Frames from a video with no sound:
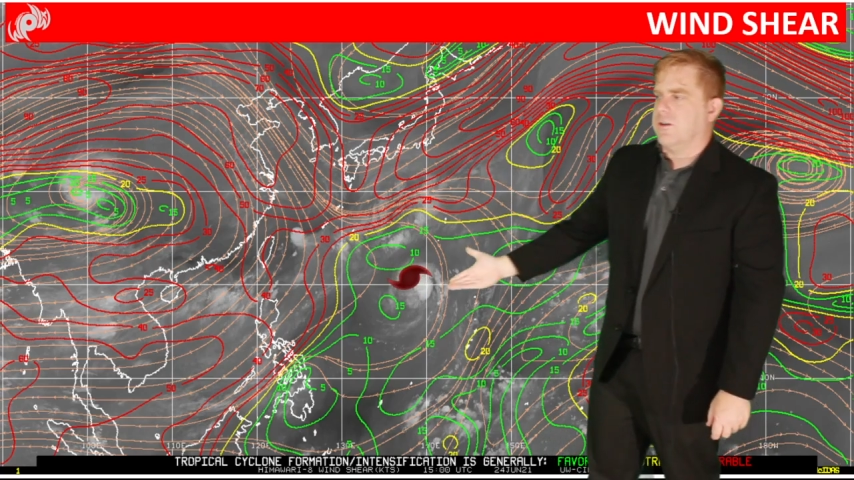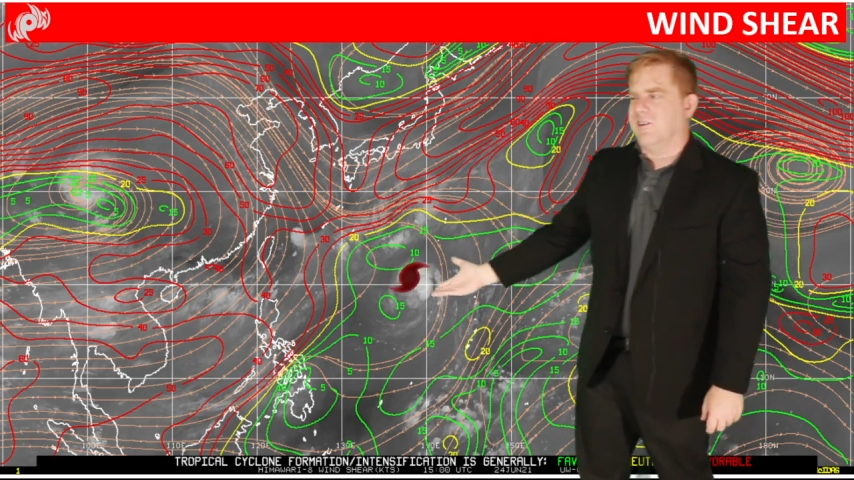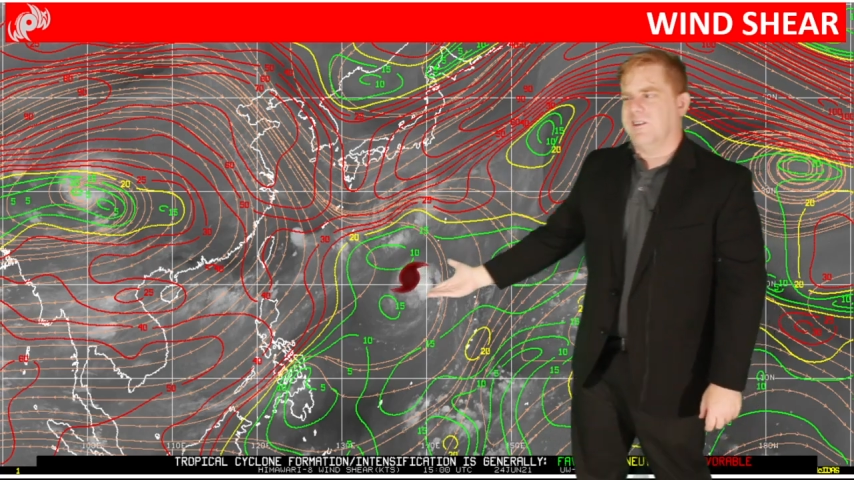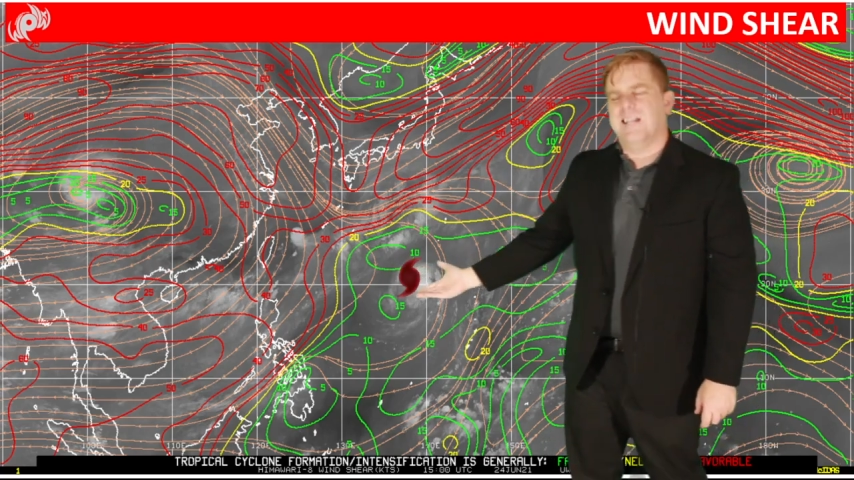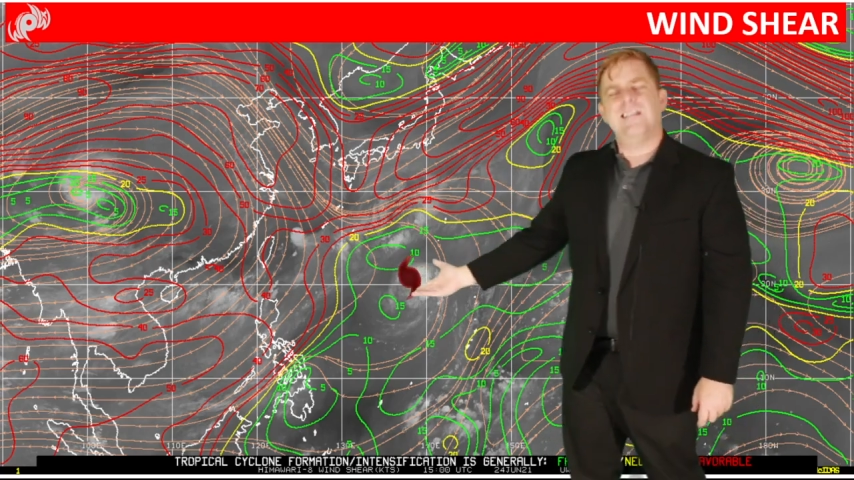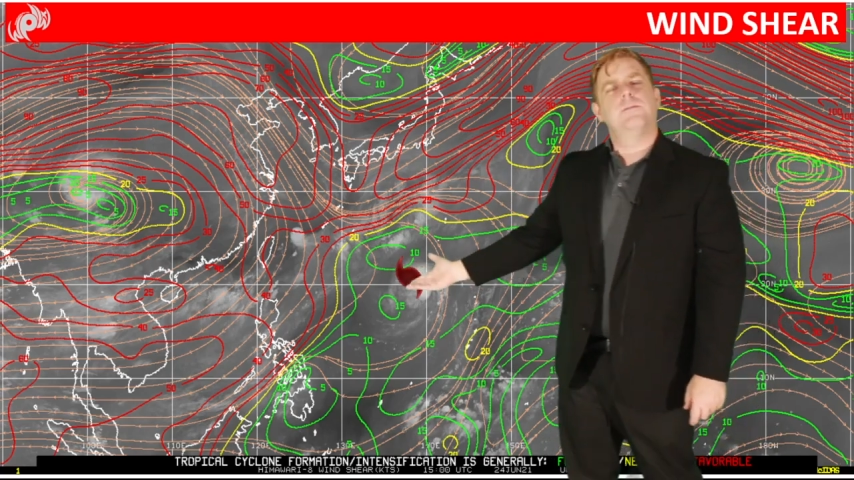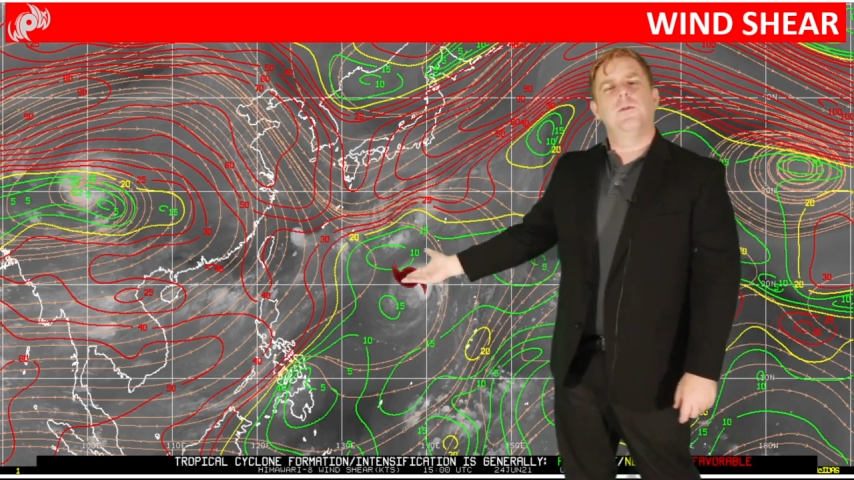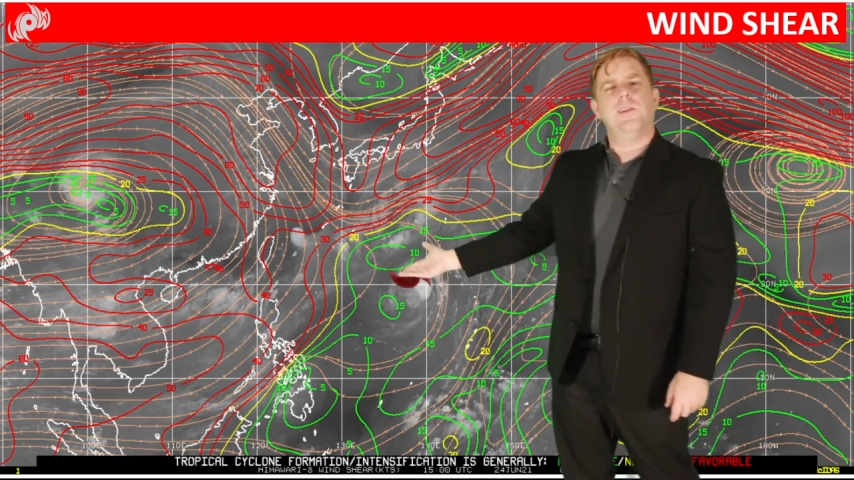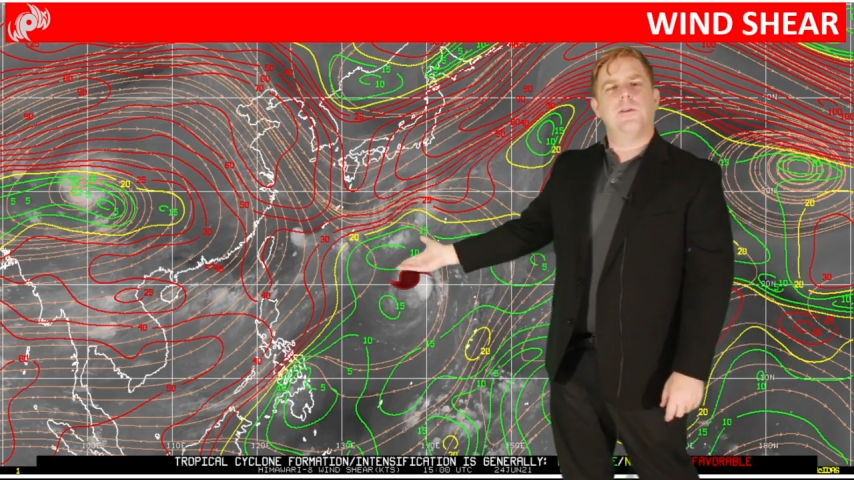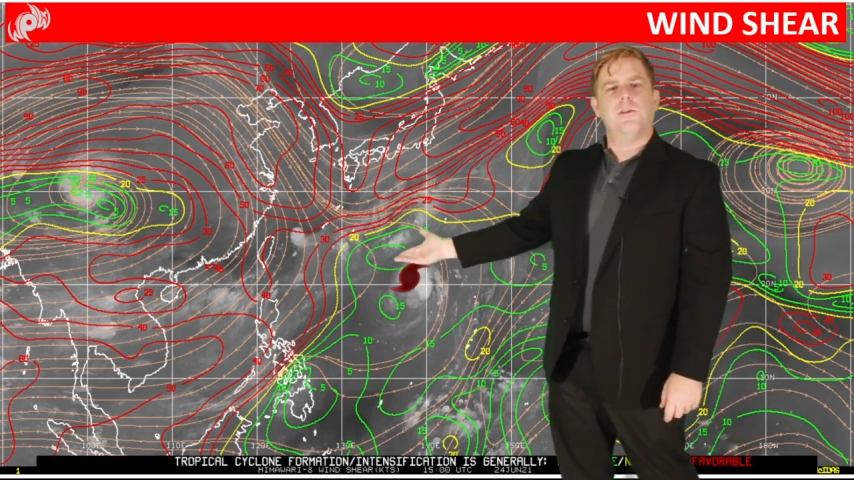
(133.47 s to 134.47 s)
So it is
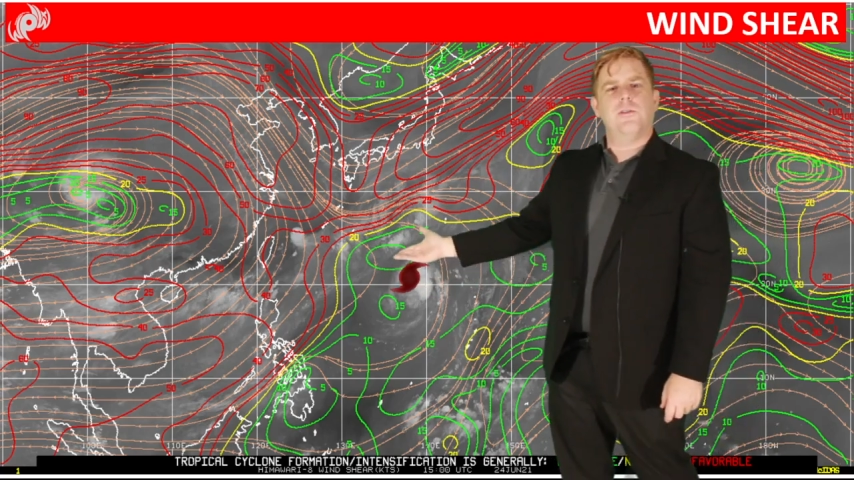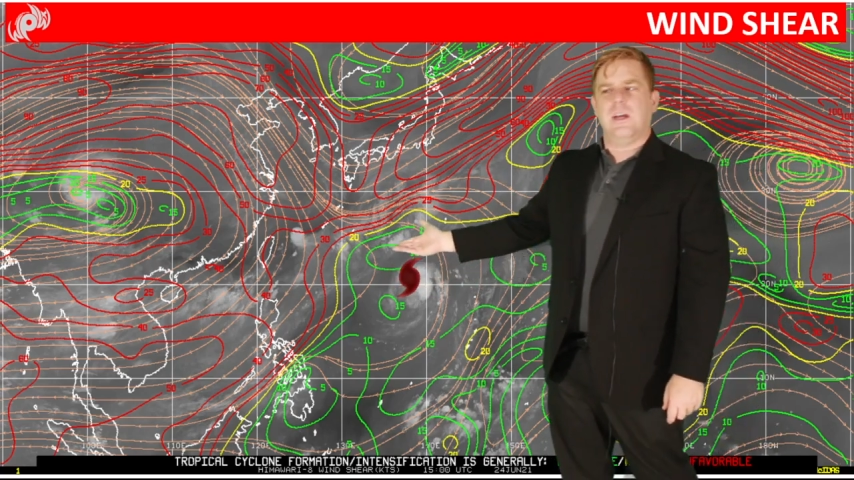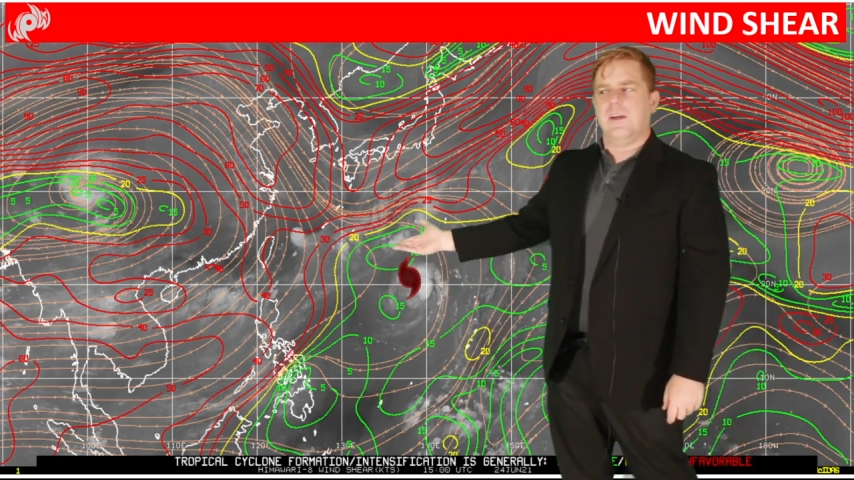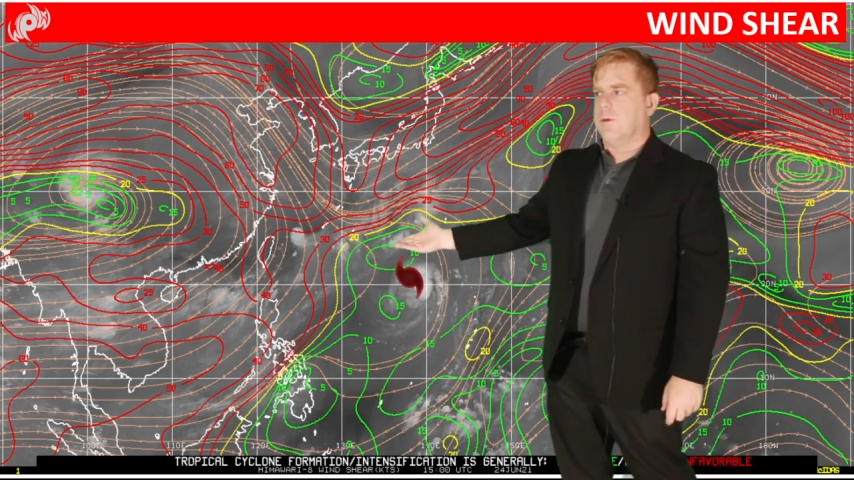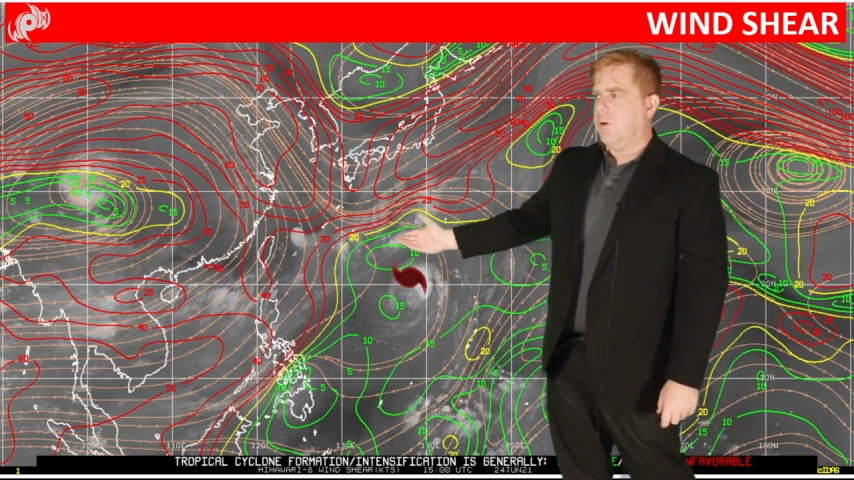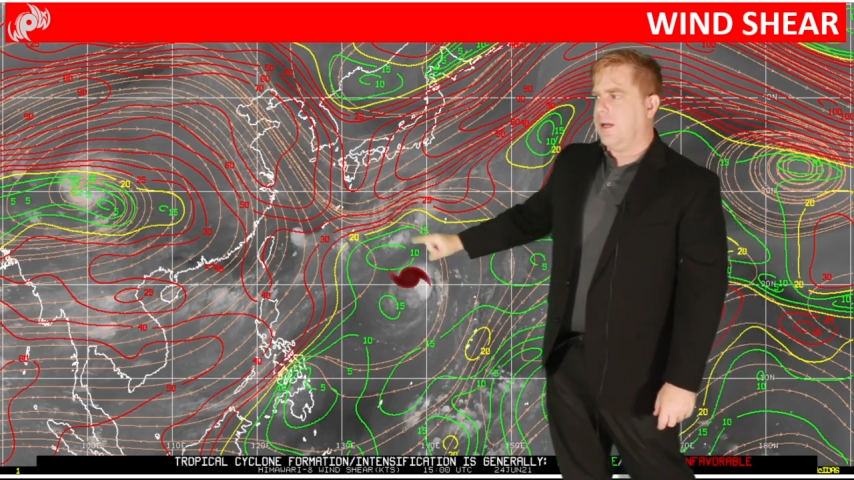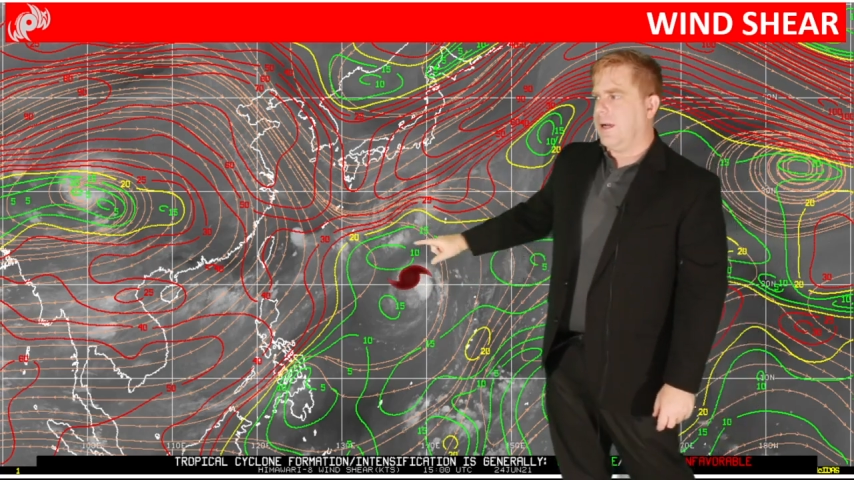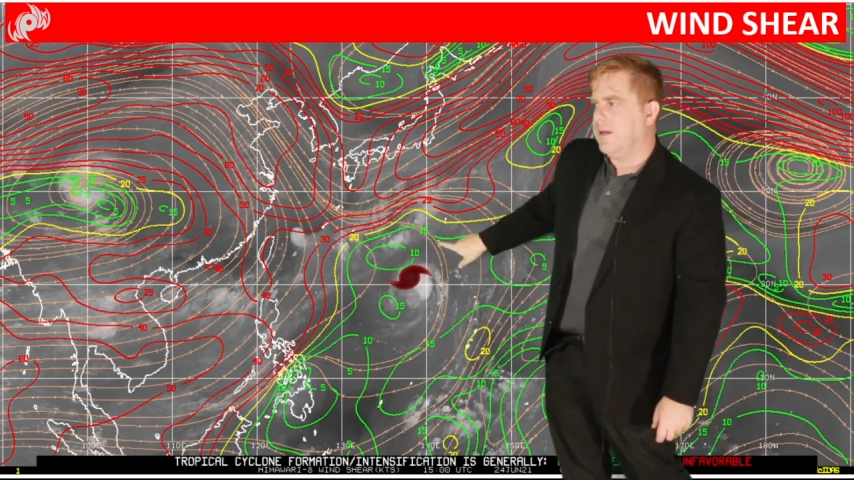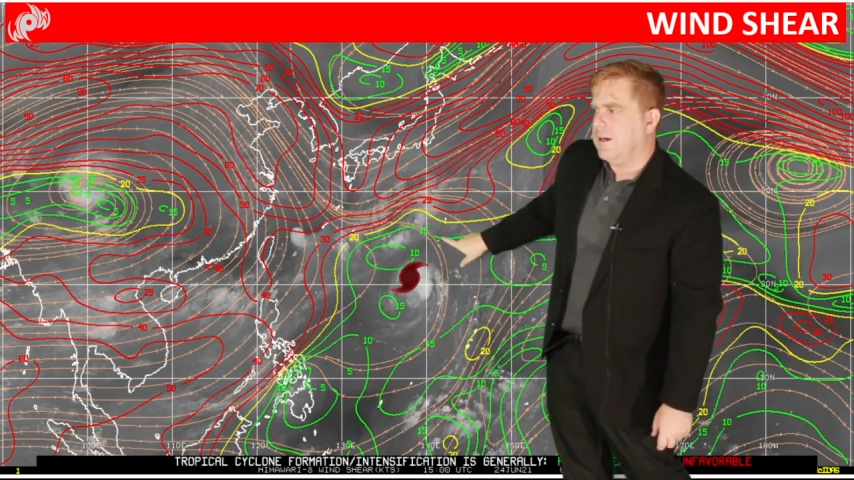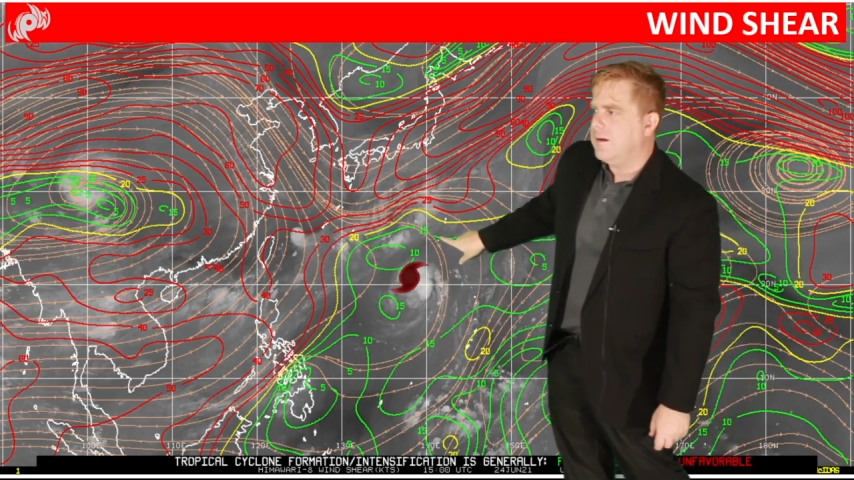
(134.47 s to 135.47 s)
moving through a favorable
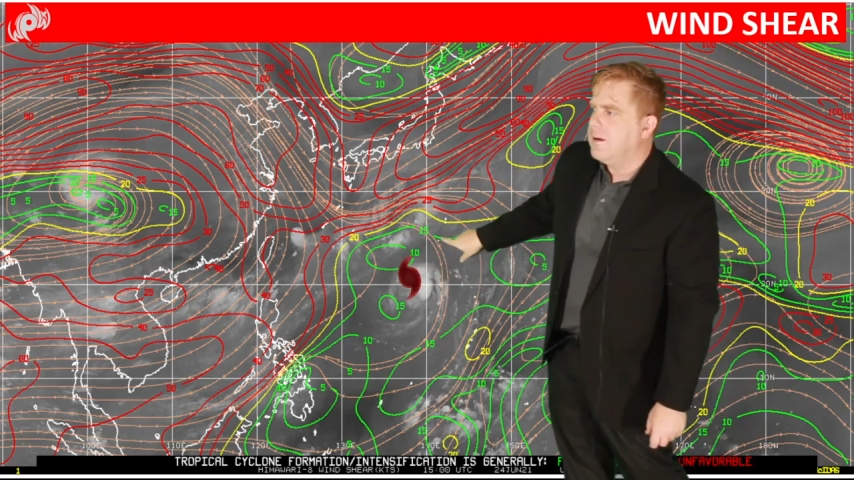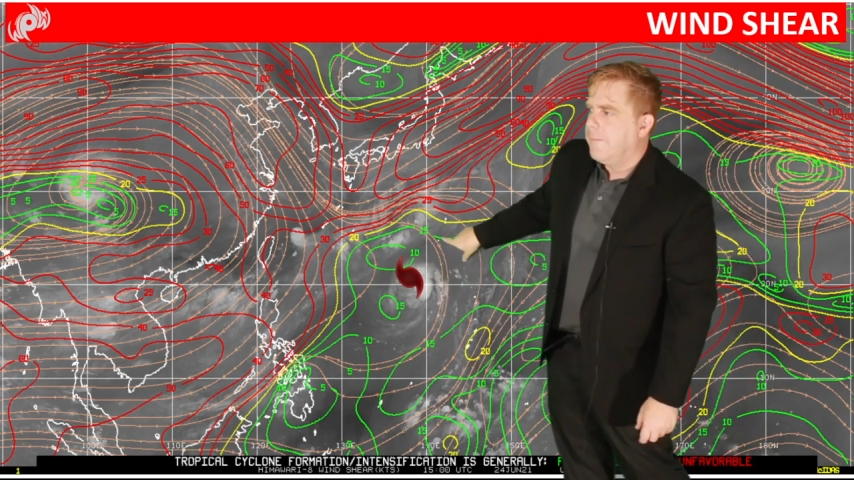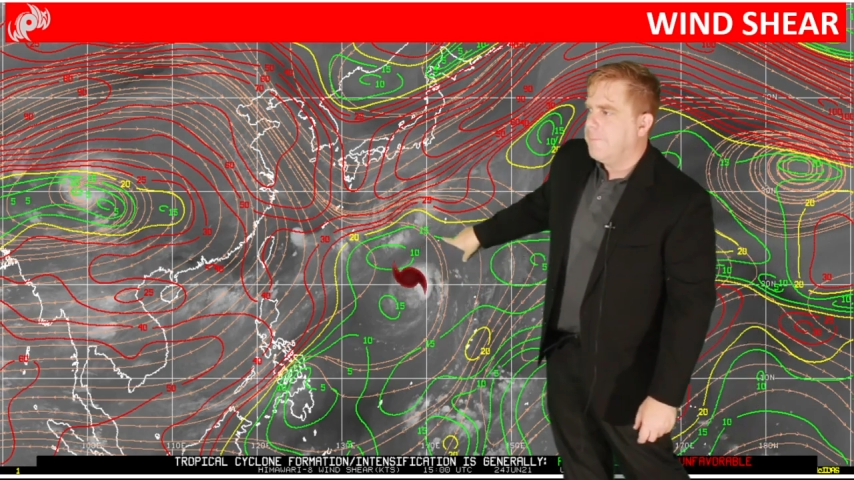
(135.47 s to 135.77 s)
area,